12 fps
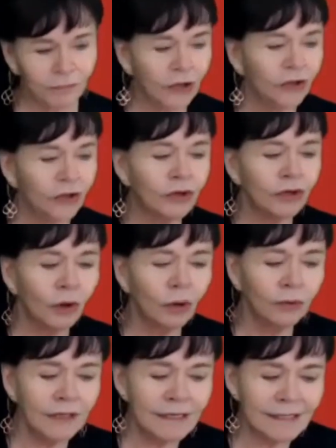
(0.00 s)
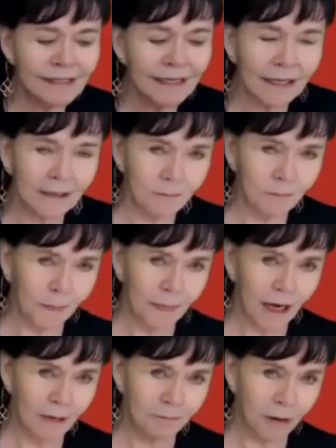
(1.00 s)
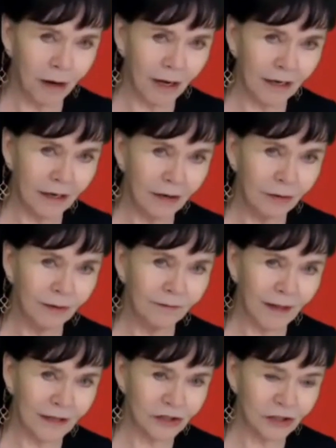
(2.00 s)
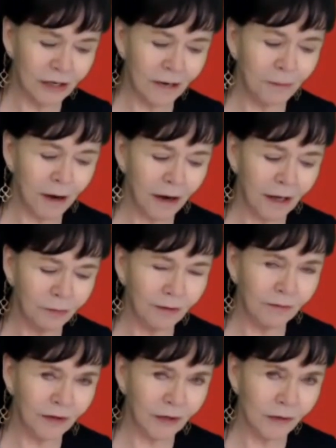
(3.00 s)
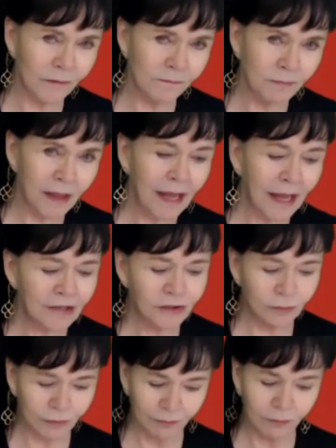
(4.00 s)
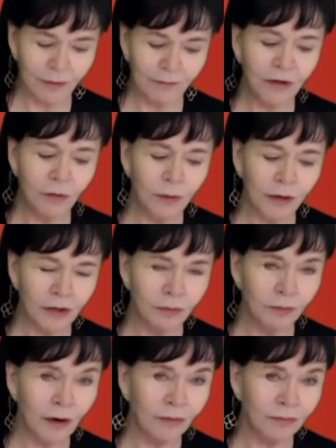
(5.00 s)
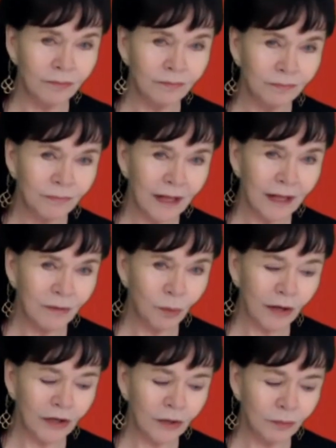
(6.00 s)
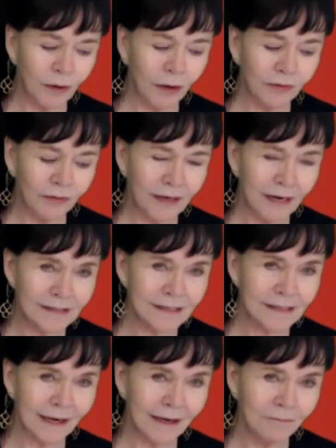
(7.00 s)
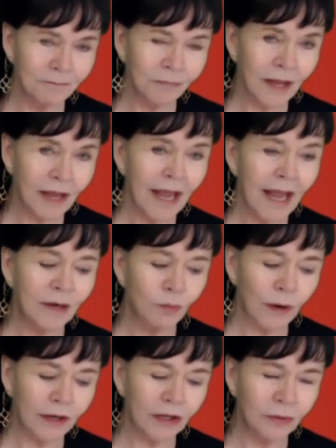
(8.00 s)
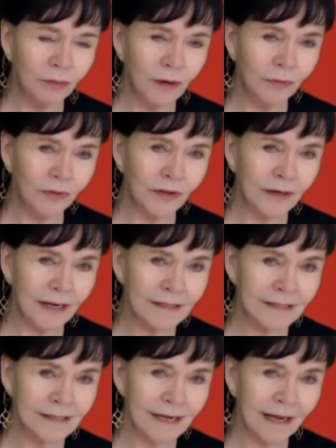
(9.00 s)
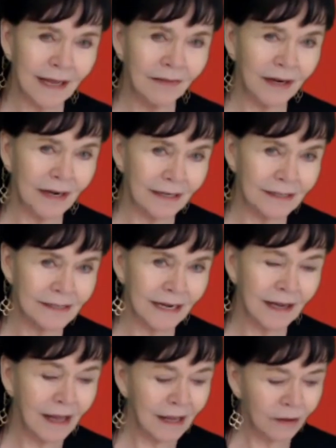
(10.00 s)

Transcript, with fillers: You can only see it upon reflection, upon review, as you re review what you wrote and what you wrote the next day and what you wrote the next day and the next day.